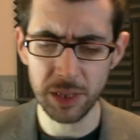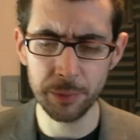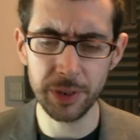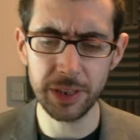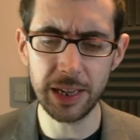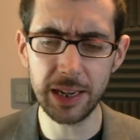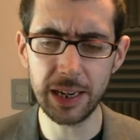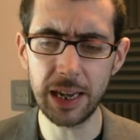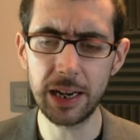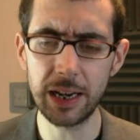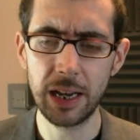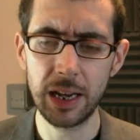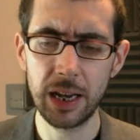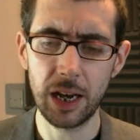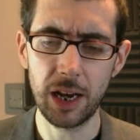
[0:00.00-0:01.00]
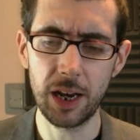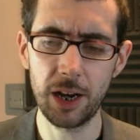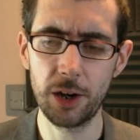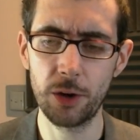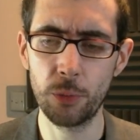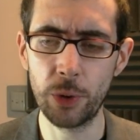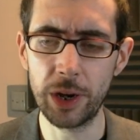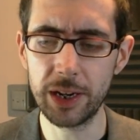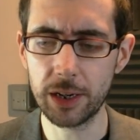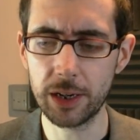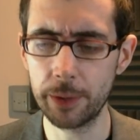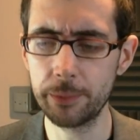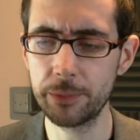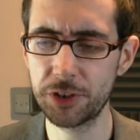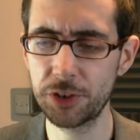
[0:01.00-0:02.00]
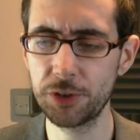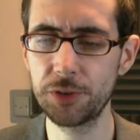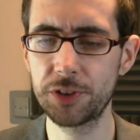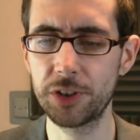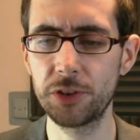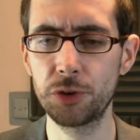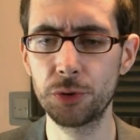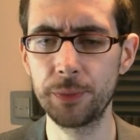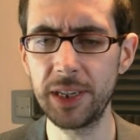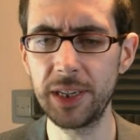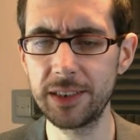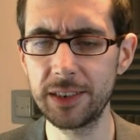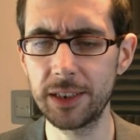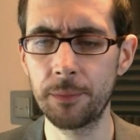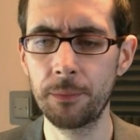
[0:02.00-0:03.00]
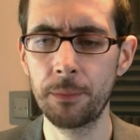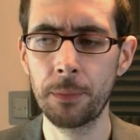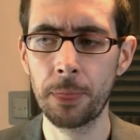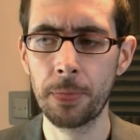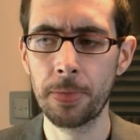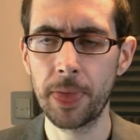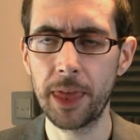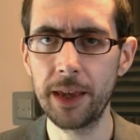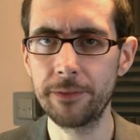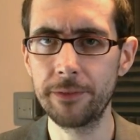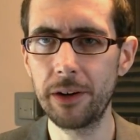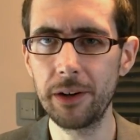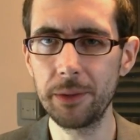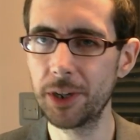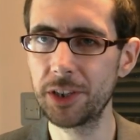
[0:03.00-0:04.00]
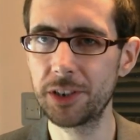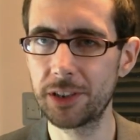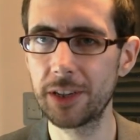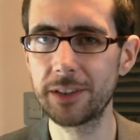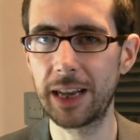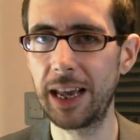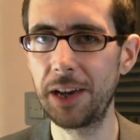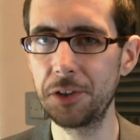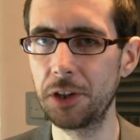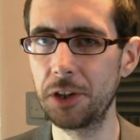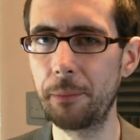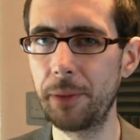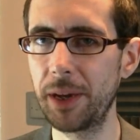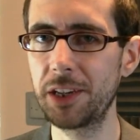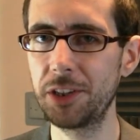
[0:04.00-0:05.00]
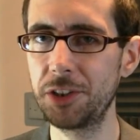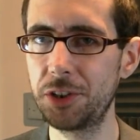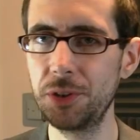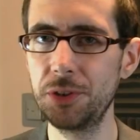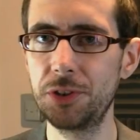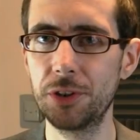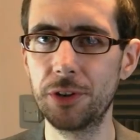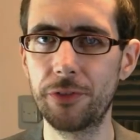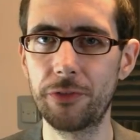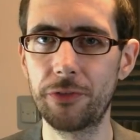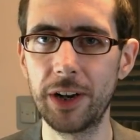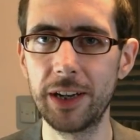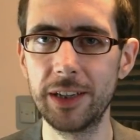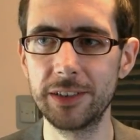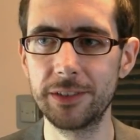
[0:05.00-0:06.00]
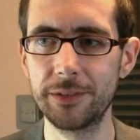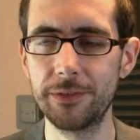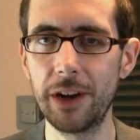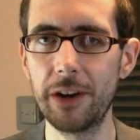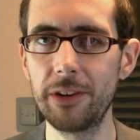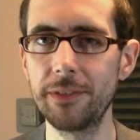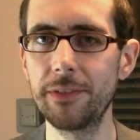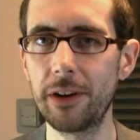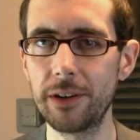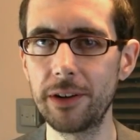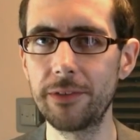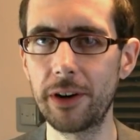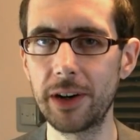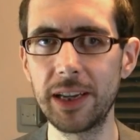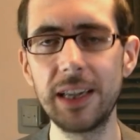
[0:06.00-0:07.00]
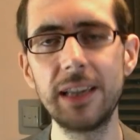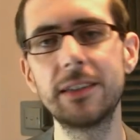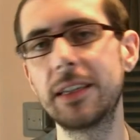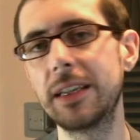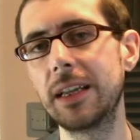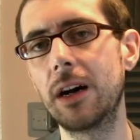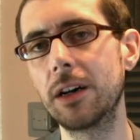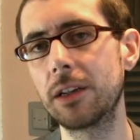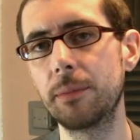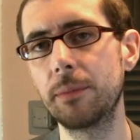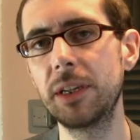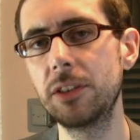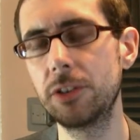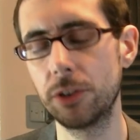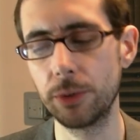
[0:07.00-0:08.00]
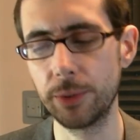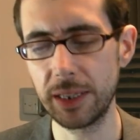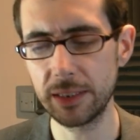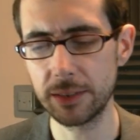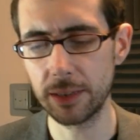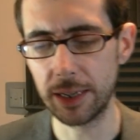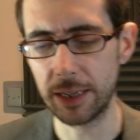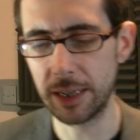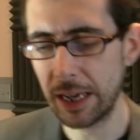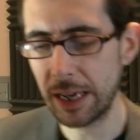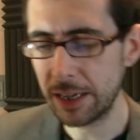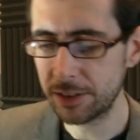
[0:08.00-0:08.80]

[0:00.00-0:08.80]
But then again, uh, when it comes to social media, it very much does allow you to pick and choose your friends very, very, very easily, arguably too easily.